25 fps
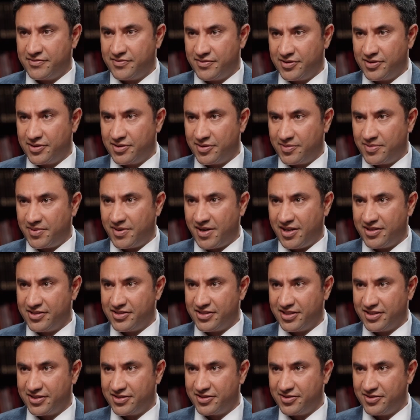for your
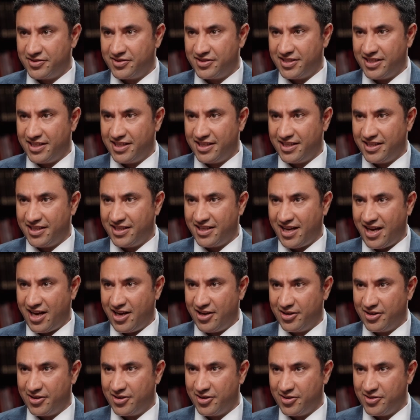project to see how
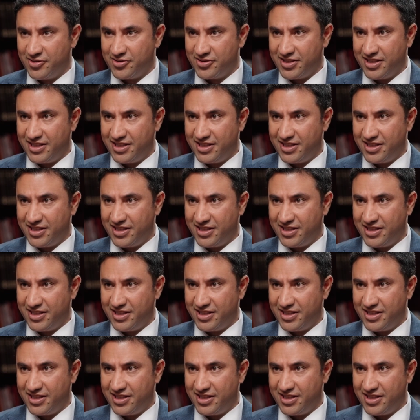it goes,